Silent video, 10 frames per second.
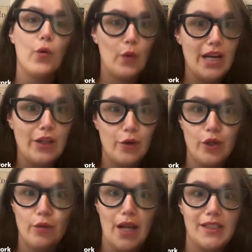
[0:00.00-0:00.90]
read through
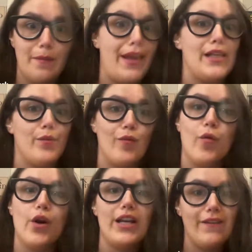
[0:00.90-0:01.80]
your resumes
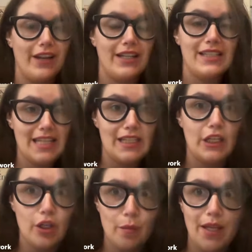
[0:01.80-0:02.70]
before it even sees a
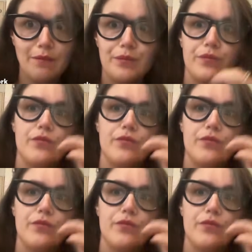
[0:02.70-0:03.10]
human.